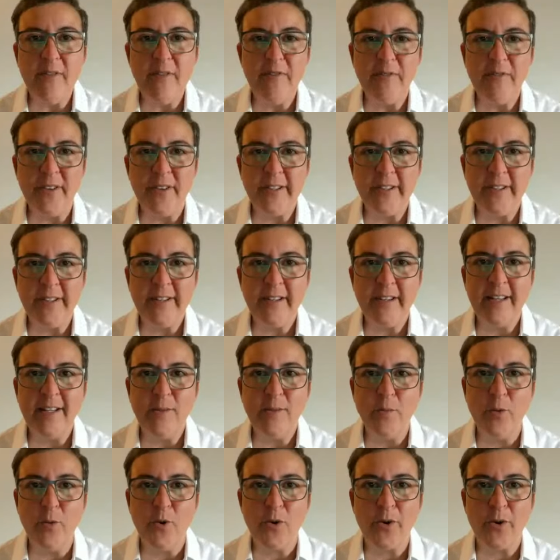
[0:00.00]
effort
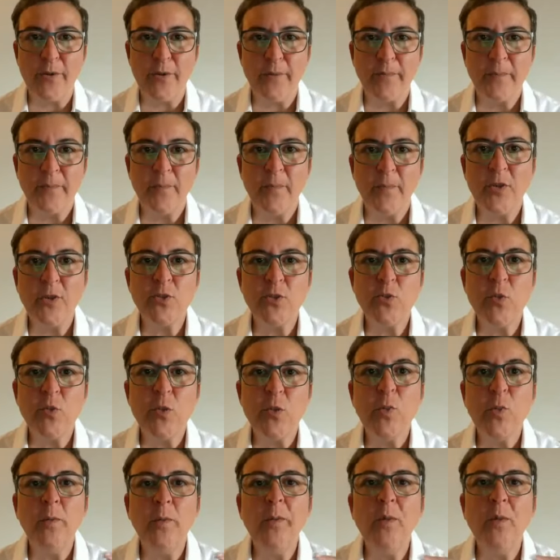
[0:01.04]
anymore because we
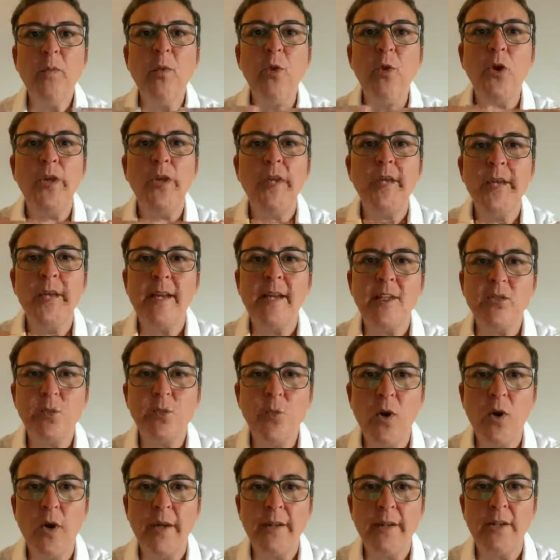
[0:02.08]
will be working as
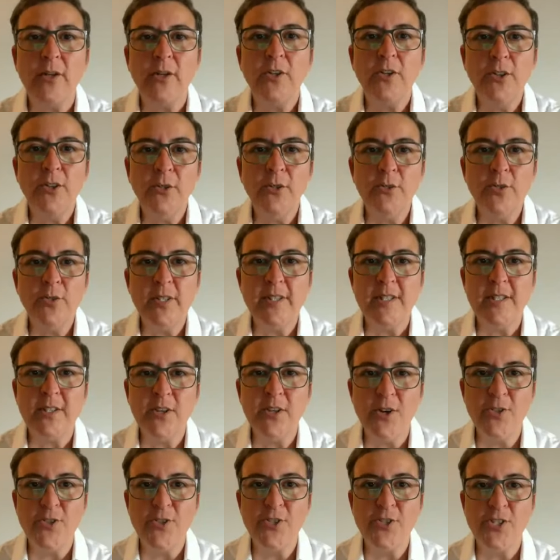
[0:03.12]
one unity
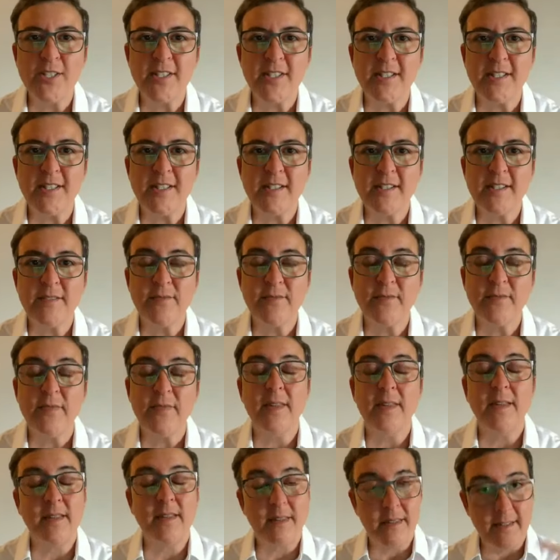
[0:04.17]
consciousness.
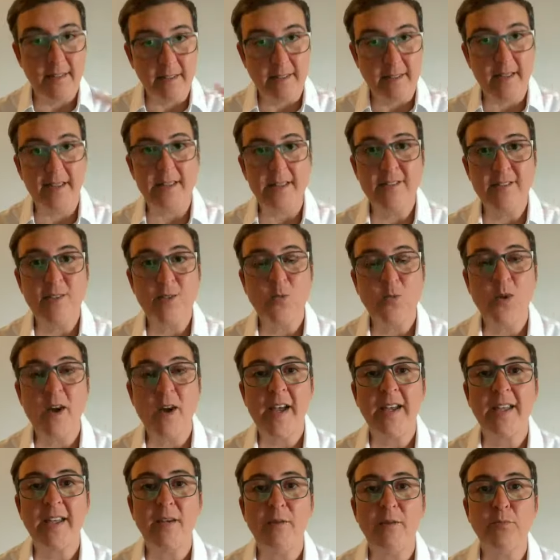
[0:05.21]
And this is
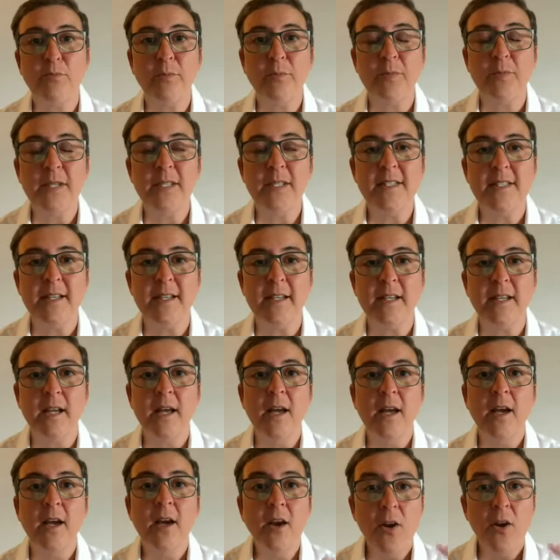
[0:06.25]
why I keep repeating
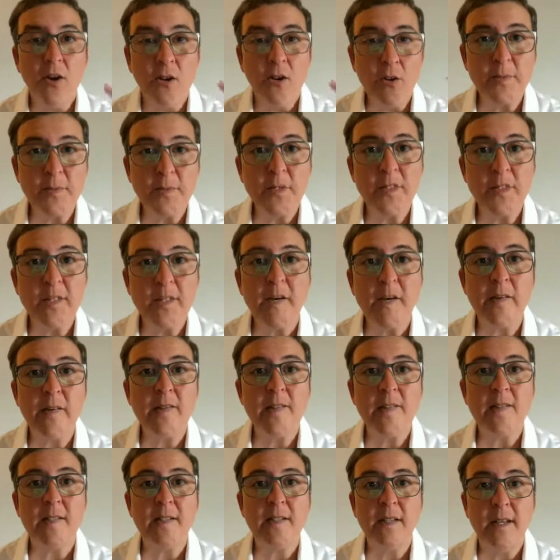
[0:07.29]

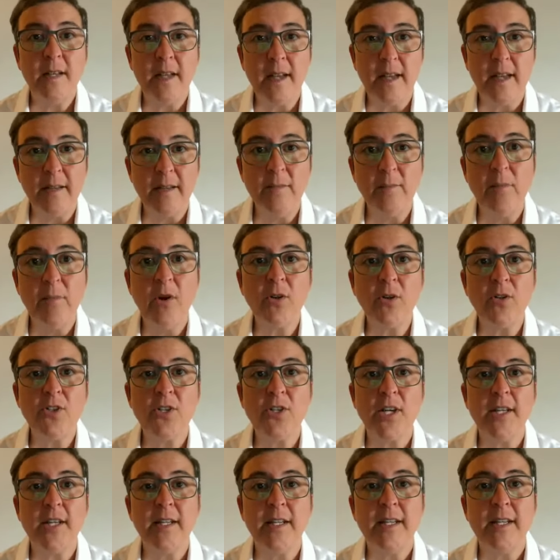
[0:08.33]
cryptocurrency and
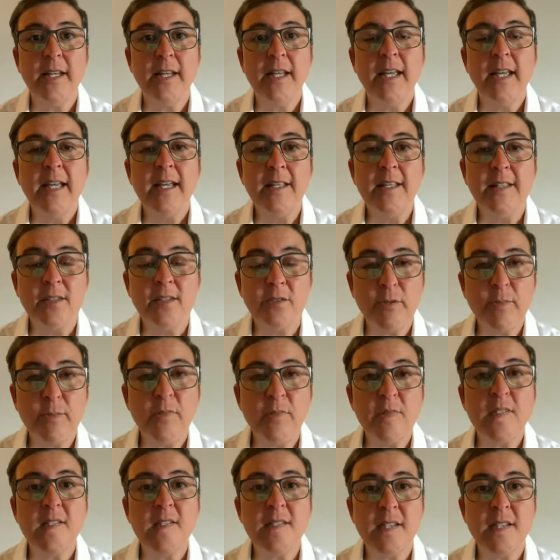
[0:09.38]
blockchain is a
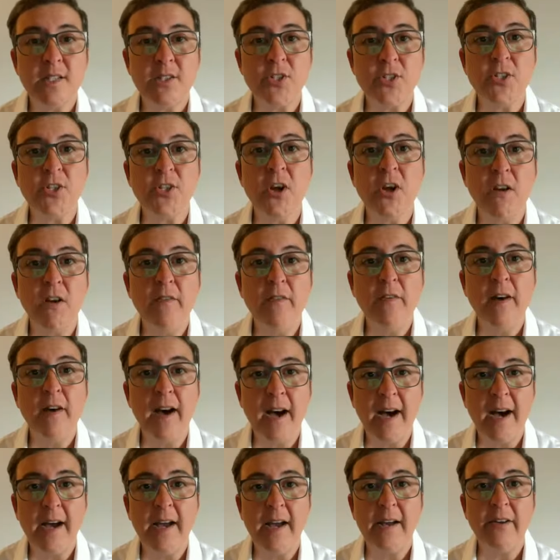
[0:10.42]
representation of a
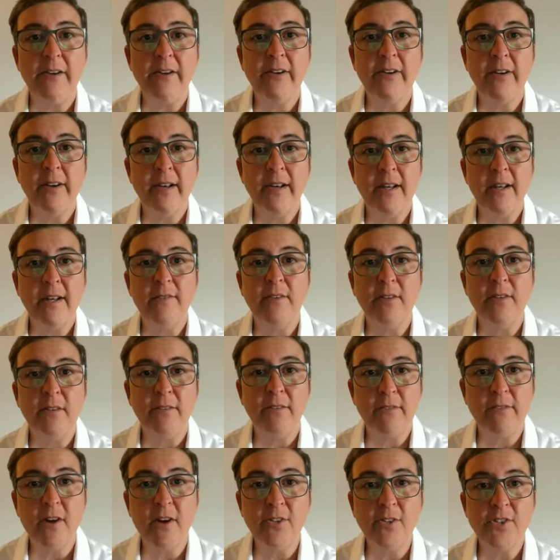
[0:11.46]
higher level
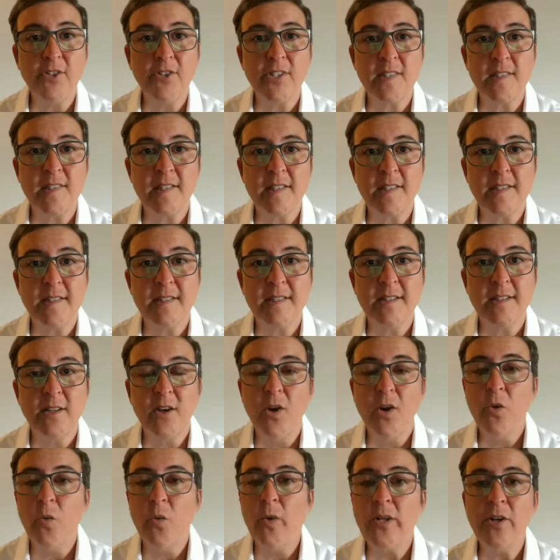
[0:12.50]
of consciousness.
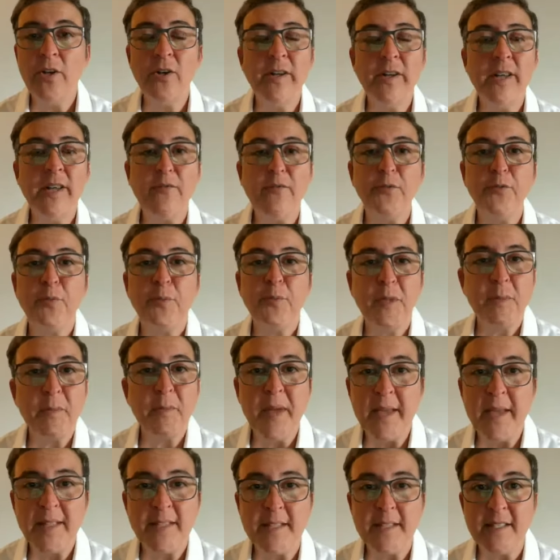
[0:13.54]
We don't have to be
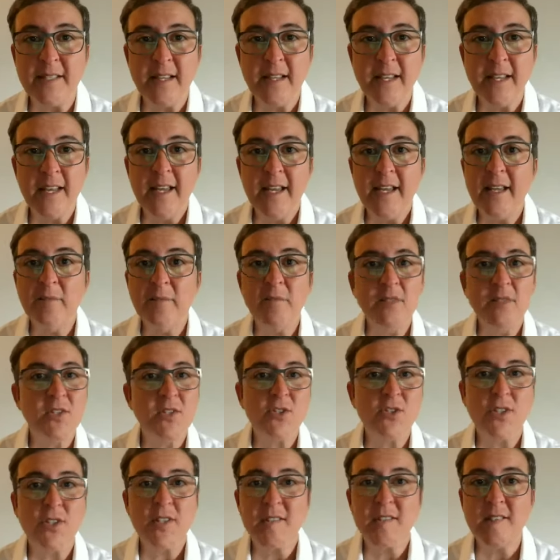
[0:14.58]
petty in
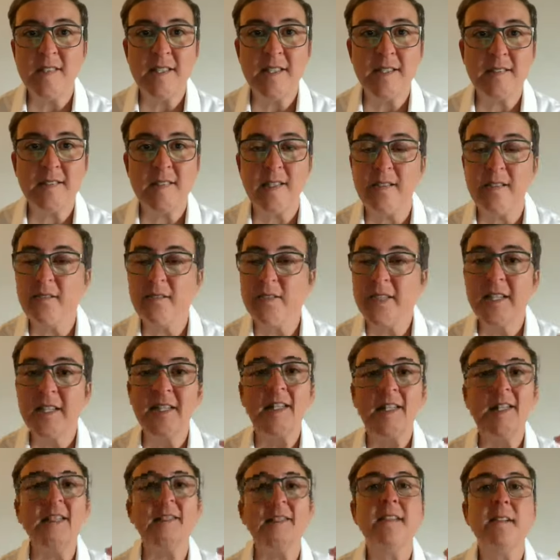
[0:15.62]
mistrusting ourselves.
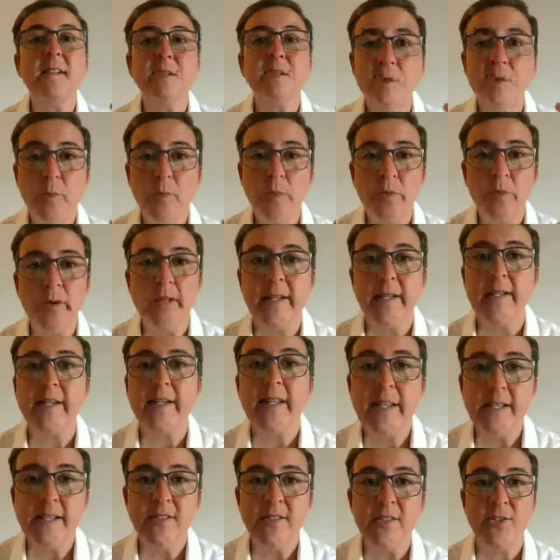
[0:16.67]
It's incorporated
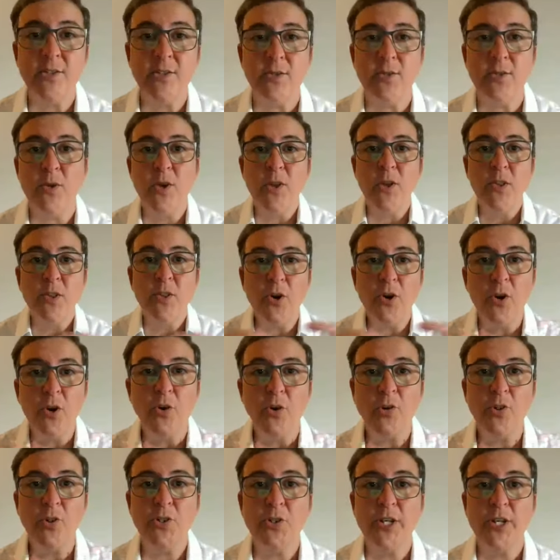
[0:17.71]
into the
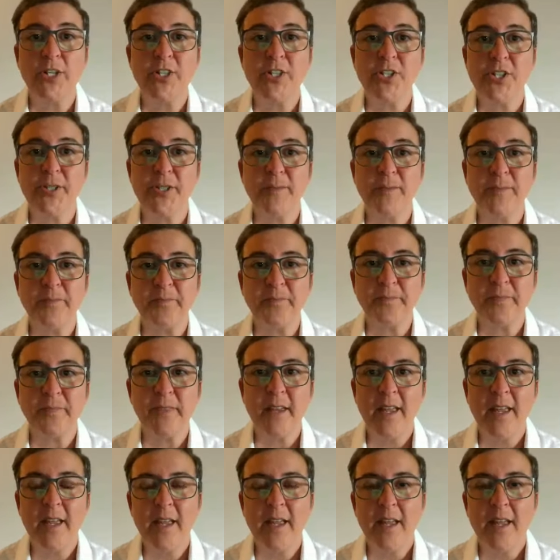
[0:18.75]
whole structure.
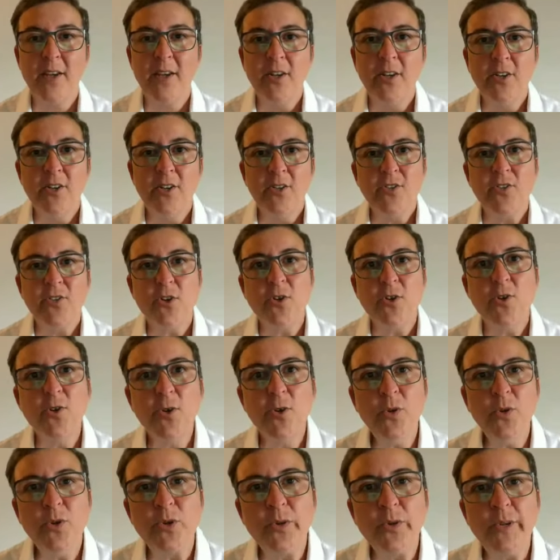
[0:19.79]
So,
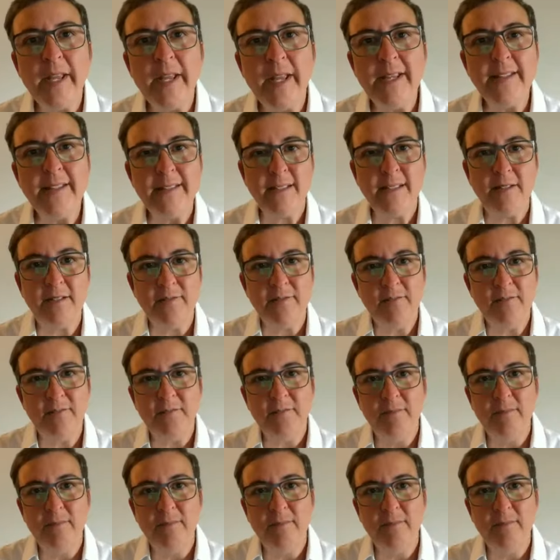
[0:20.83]
who created